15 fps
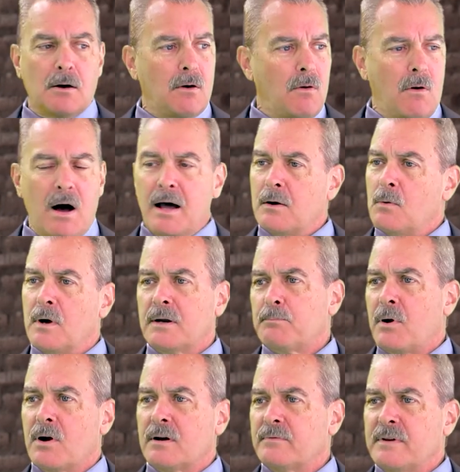Well, I don't want a
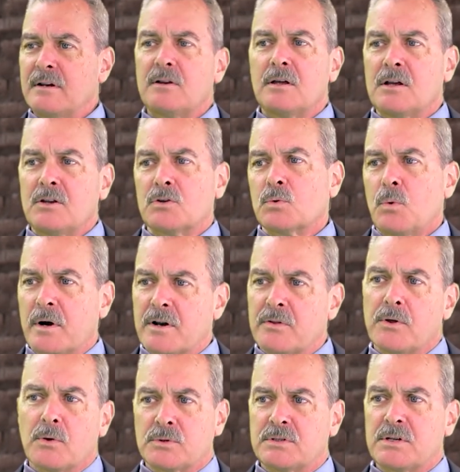part of either one of
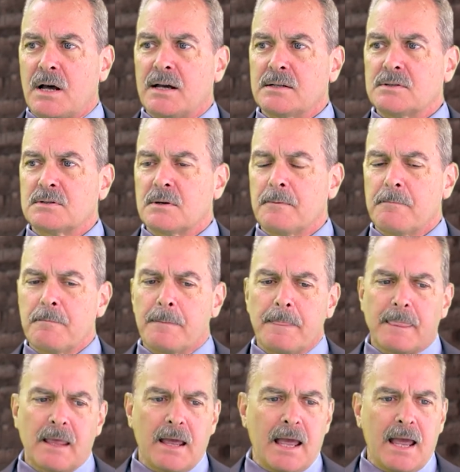those sides.
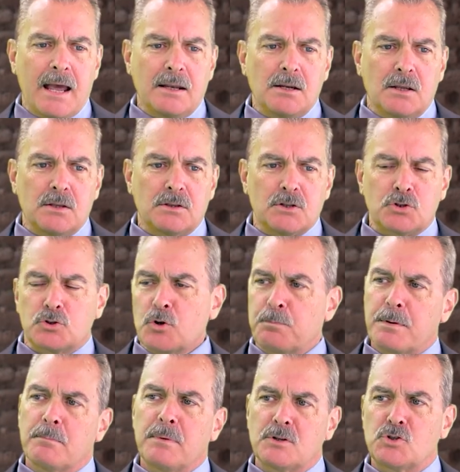And the
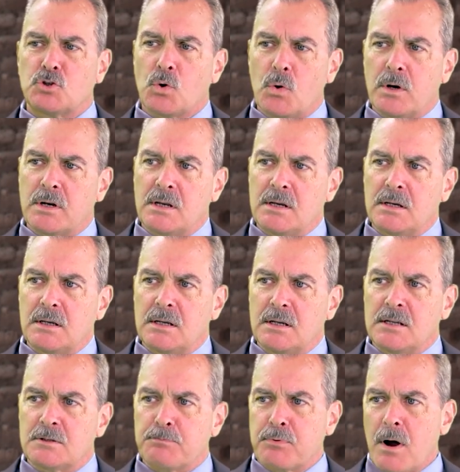supermajority
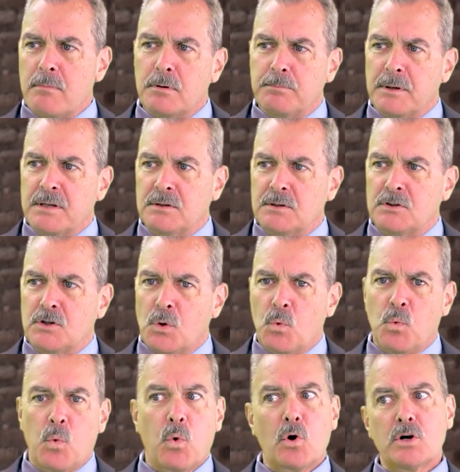is probably the
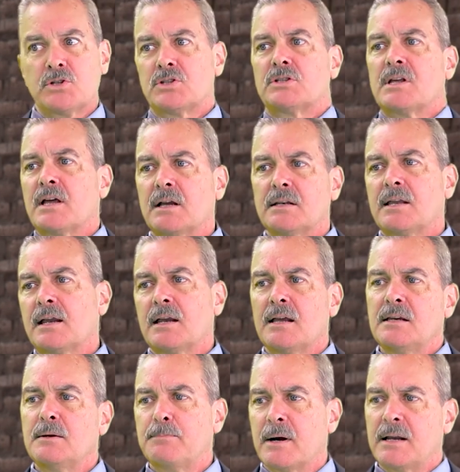worst thing that
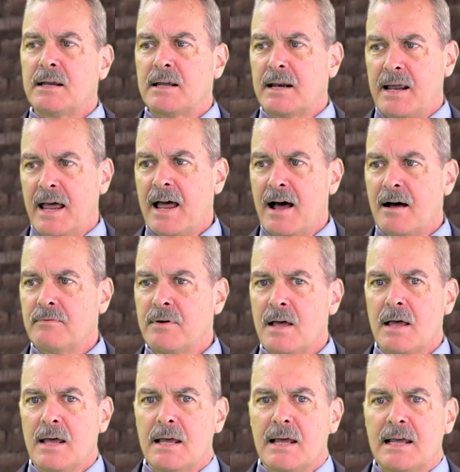anybody can have
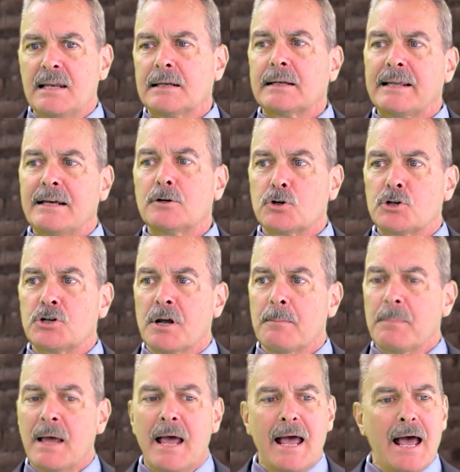in
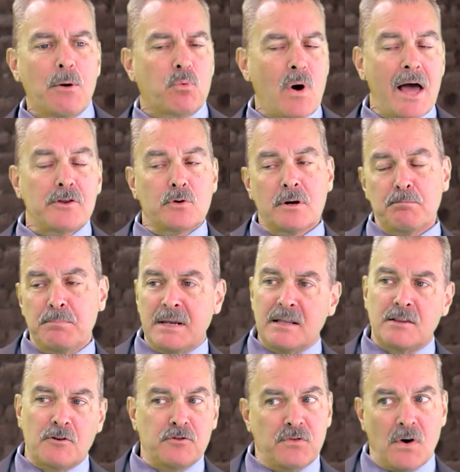leadership, whether it be
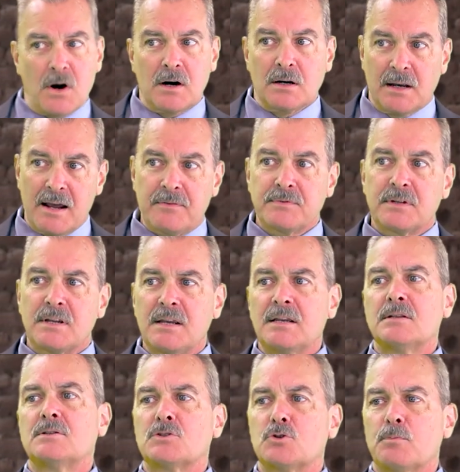the far left
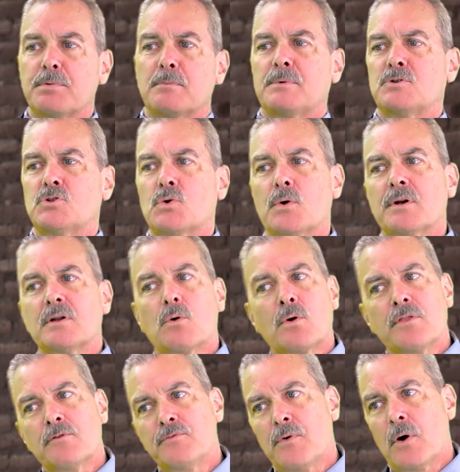in supermajority or
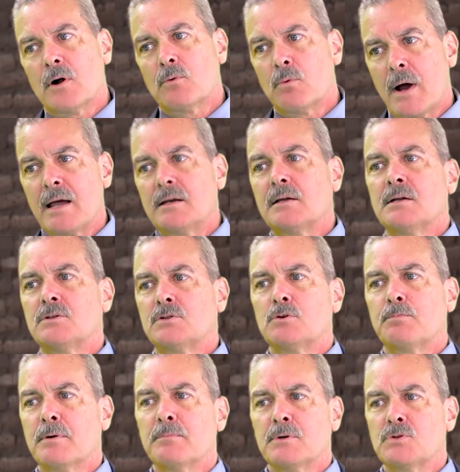the far right in
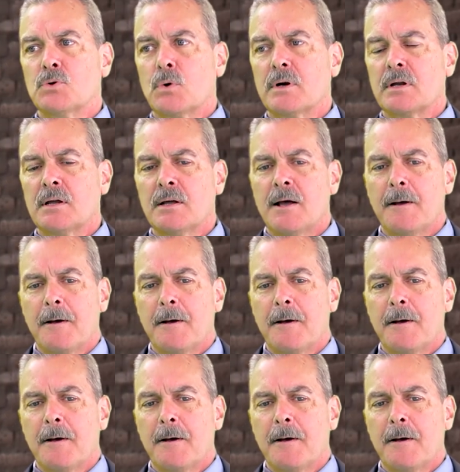supermajority.